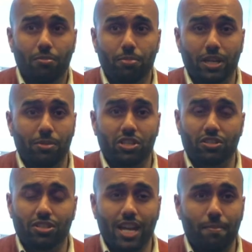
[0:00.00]
beating
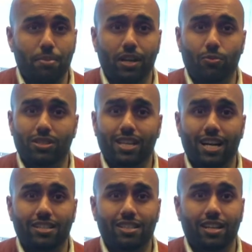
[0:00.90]
Michigan State, beating
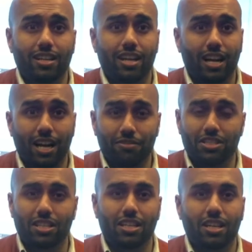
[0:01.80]
Wisconsin, and
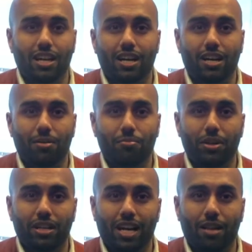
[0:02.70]
obviously uh,
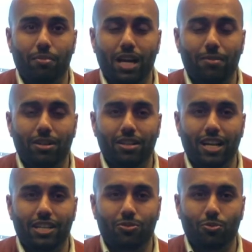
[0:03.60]
beating Alabama
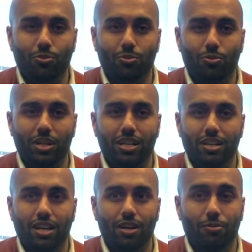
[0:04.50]
last week.
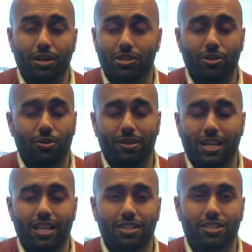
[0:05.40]
Uh, we're going to show them
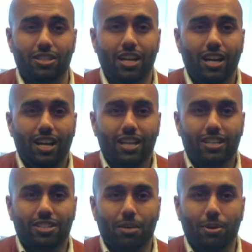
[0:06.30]
again this
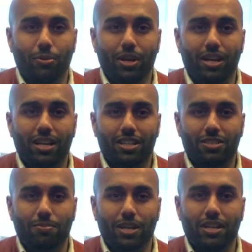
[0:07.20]
this coming week and
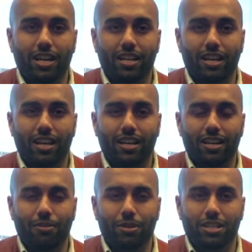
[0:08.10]
this Monday that
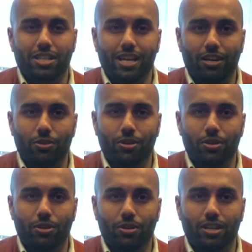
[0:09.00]
uh, we could take out
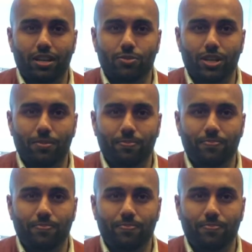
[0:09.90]
Oregon as well.